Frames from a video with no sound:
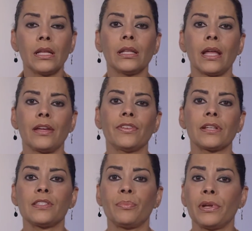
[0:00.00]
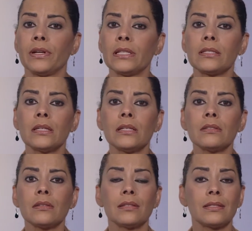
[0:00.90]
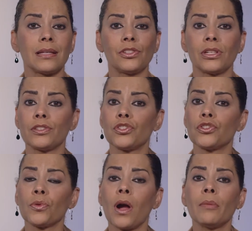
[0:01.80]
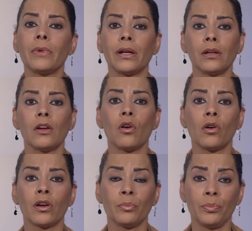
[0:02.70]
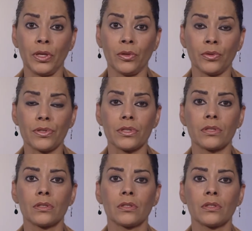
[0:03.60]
life experiences such as trauma or abuse,